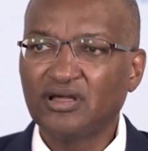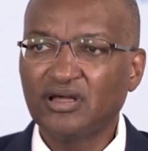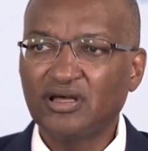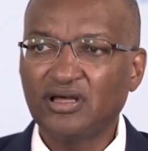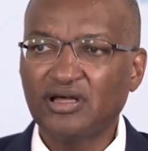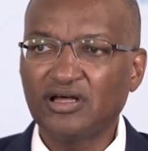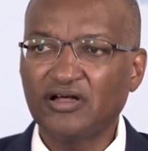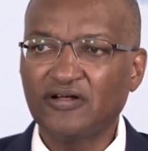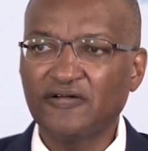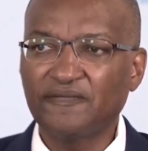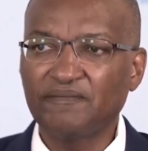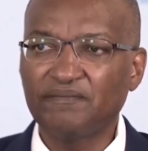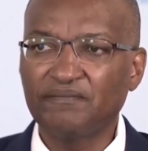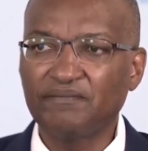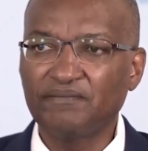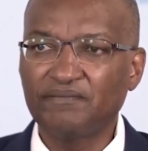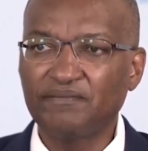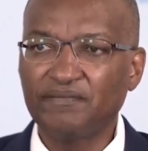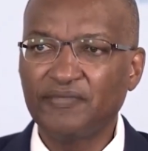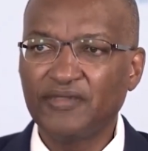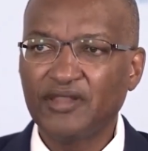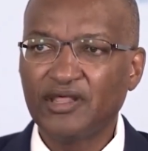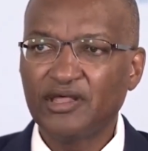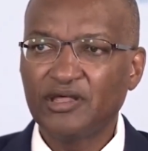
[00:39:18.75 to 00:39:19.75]

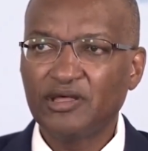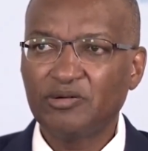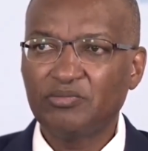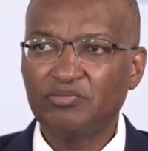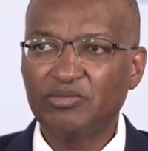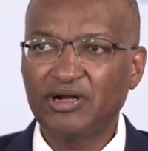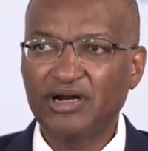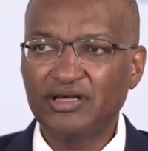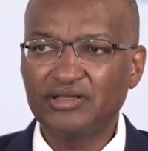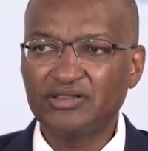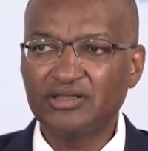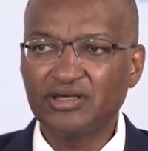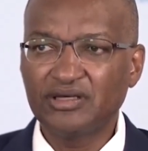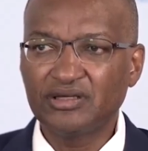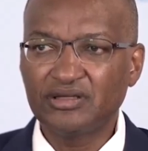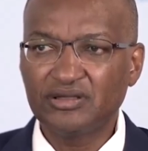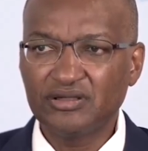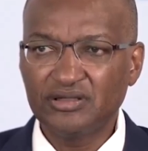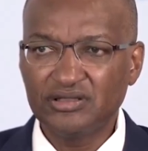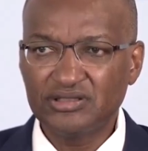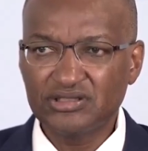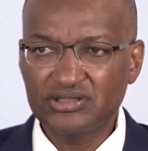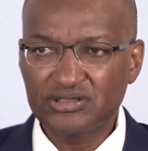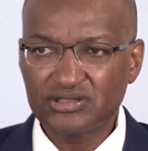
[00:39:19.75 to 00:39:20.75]
But I think
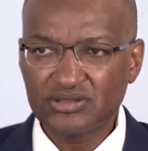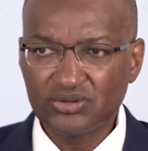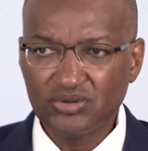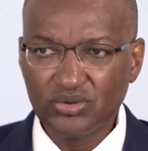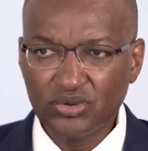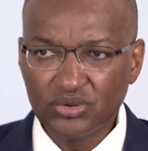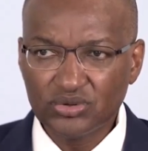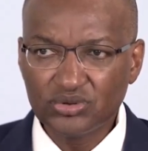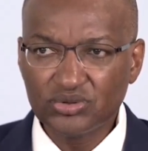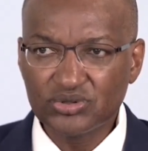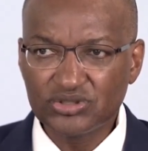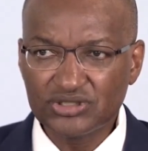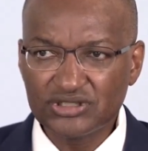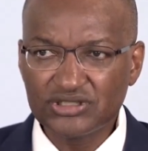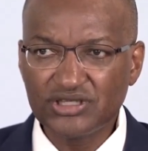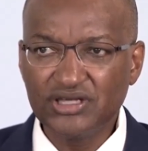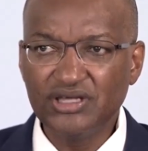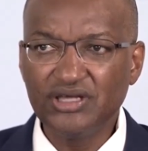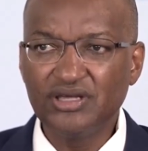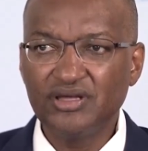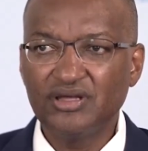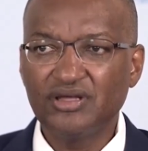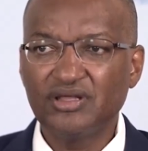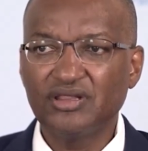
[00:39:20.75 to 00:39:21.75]
it's good to
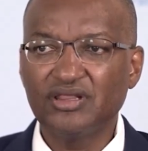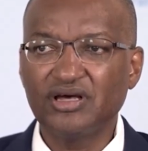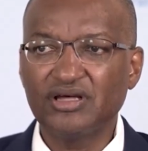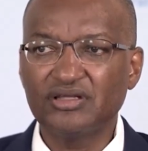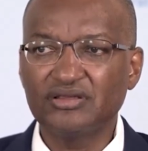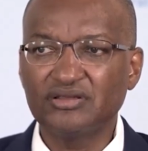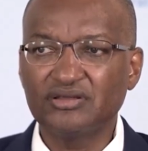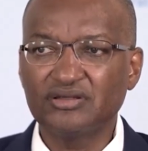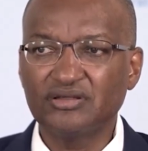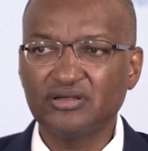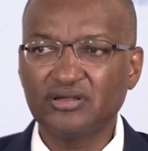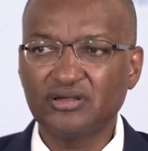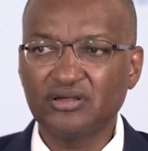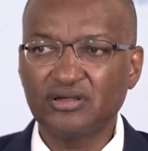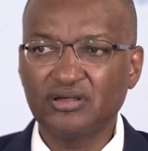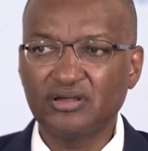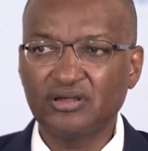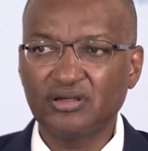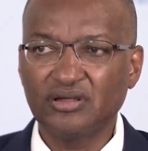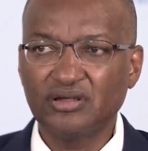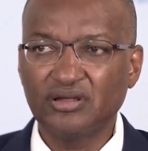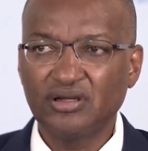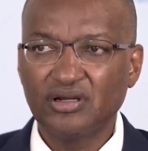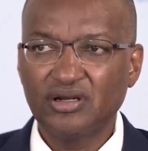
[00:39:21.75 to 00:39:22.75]
see that
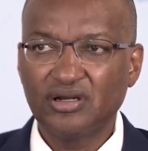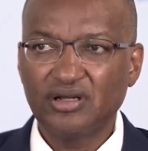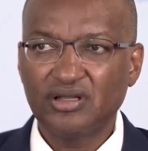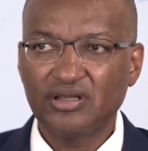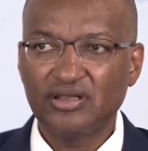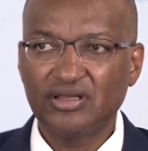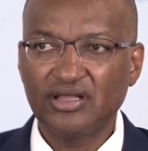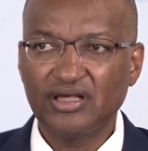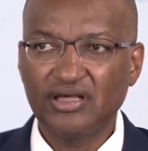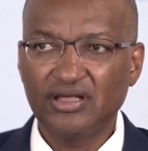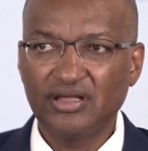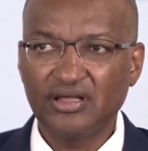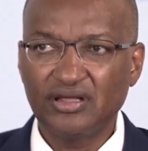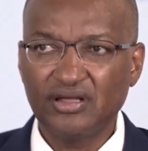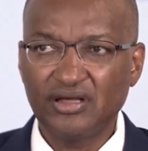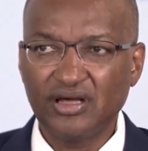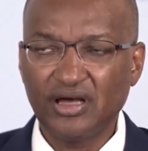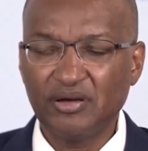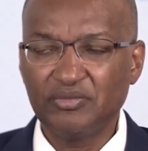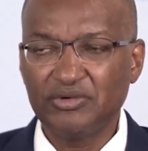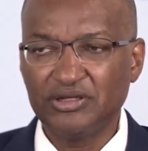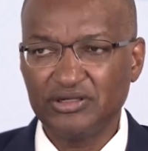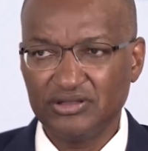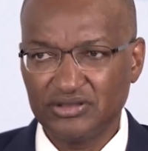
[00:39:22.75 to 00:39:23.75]

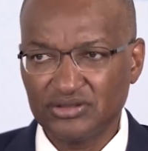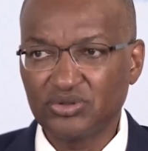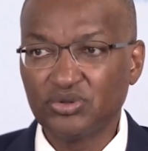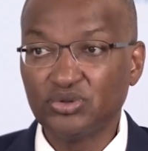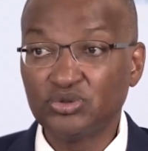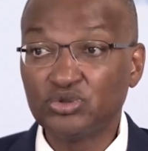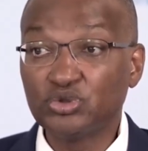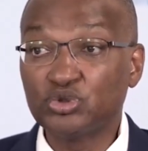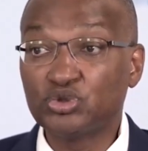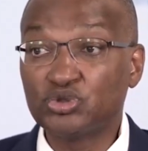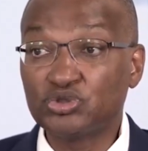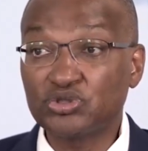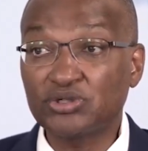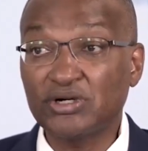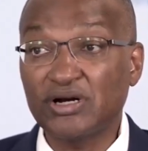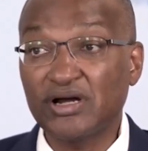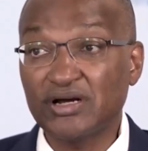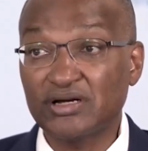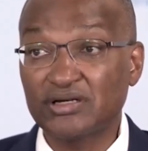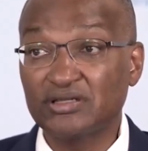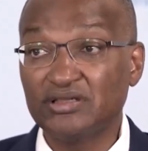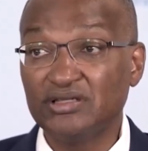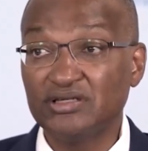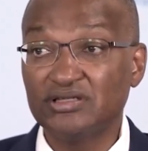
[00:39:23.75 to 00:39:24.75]
it's good to
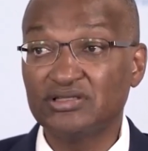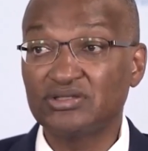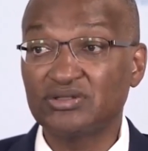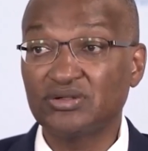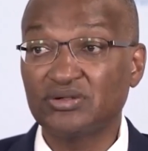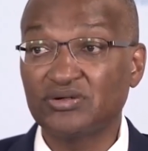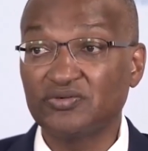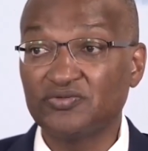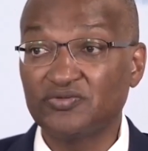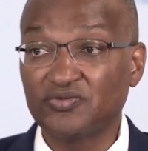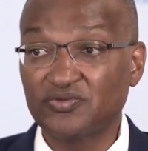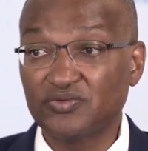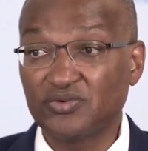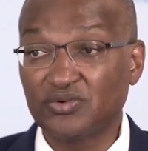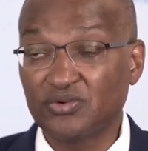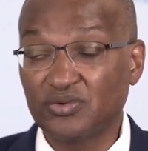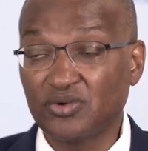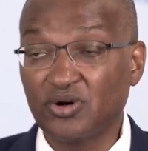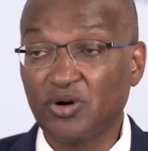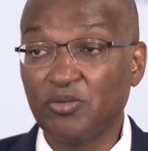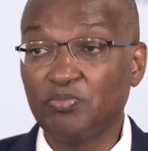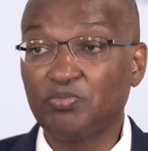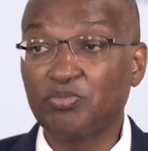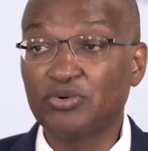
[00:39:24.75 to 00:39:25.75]
track this sort of
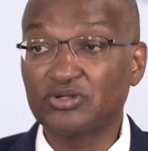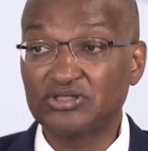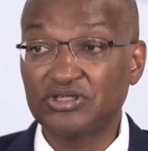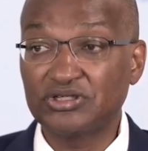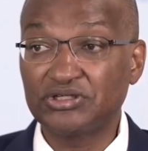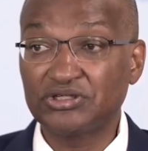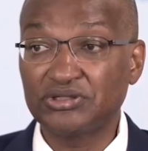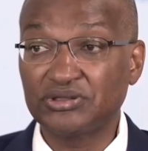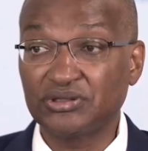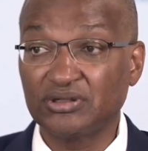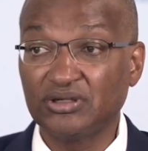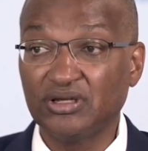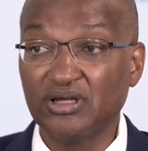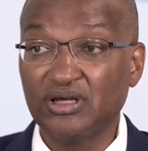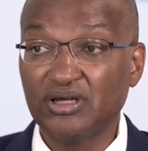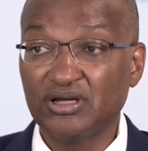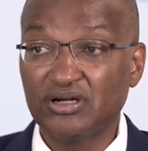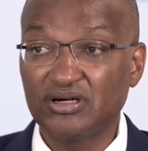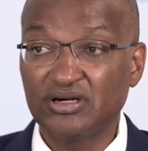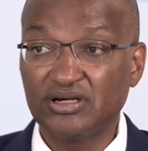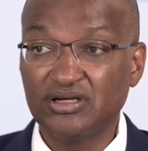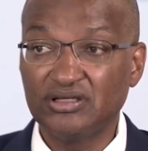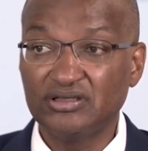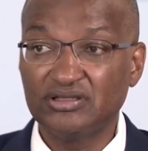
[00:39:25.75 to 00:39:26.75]
composition,
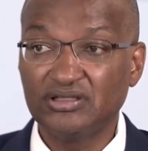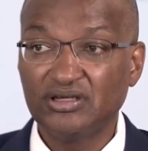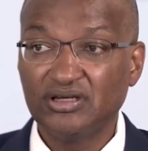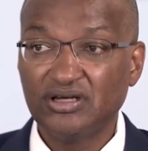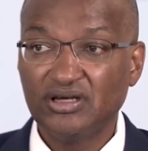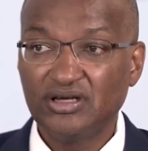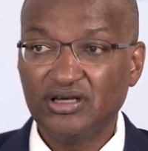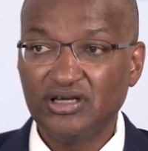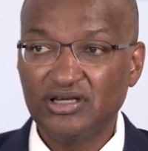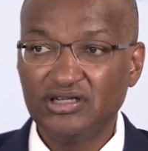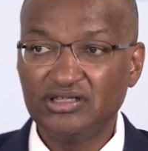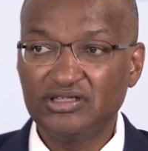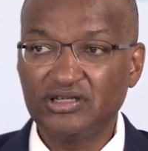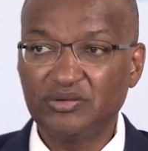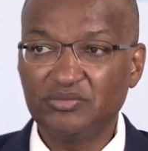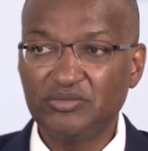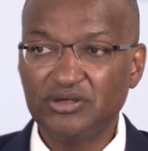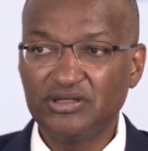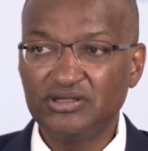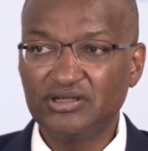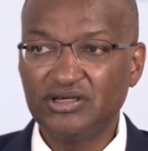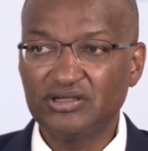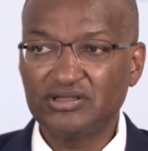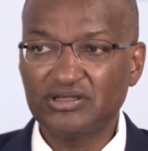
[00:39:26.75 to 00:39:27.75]
right?
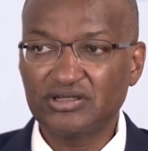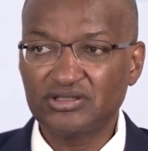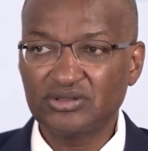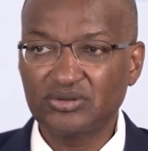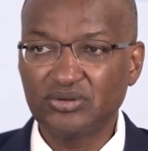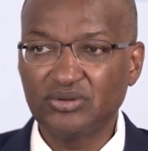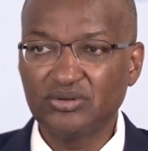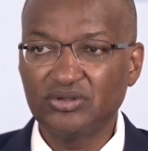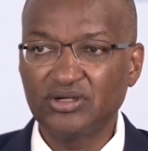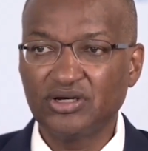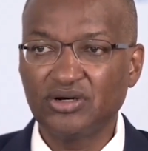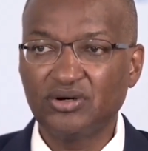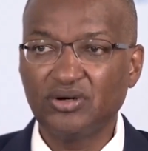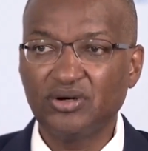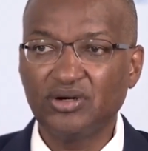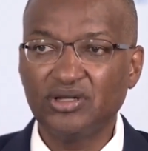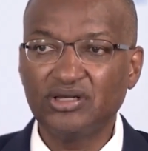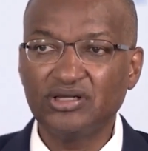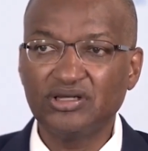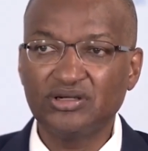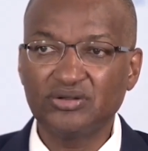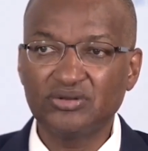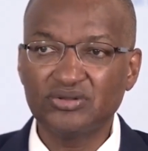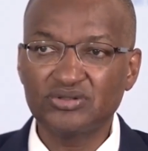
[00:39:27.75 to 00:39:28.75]
Intermediate excluding oil
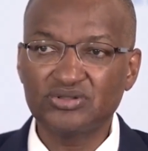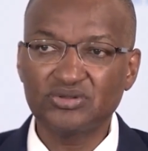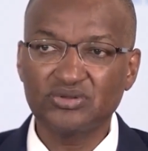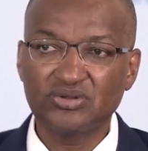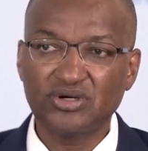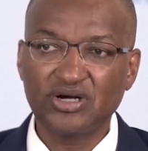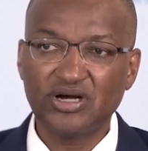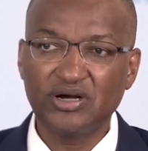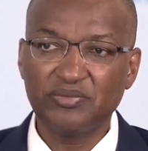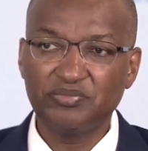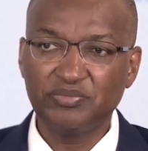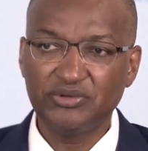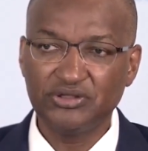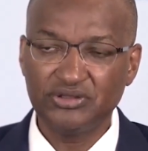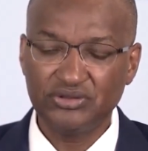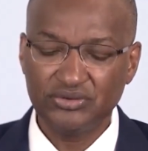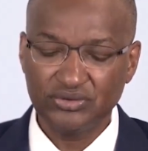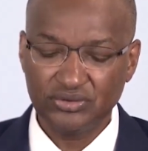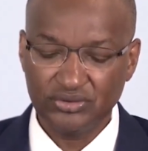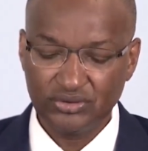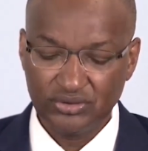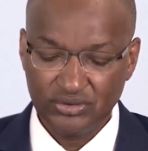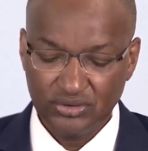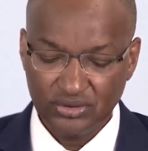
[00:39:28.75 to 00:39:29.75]
and also
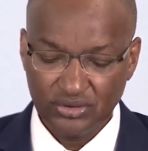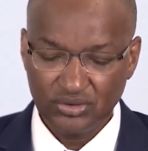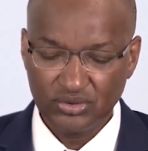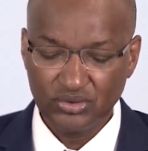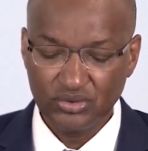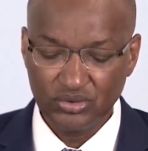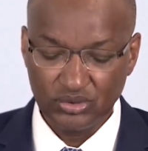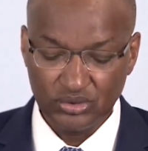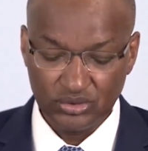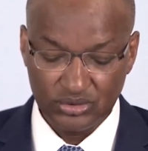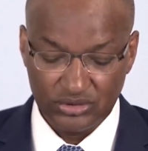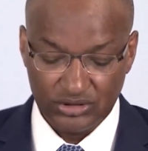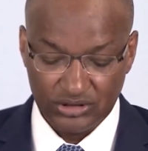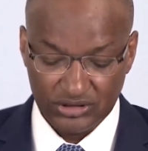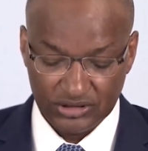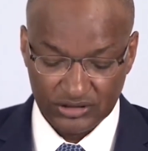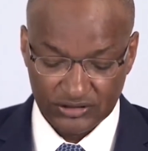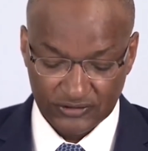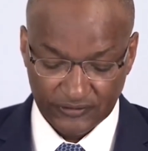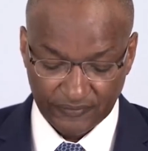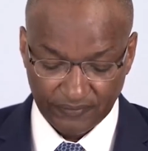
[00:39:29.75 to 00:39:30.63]
capital goods.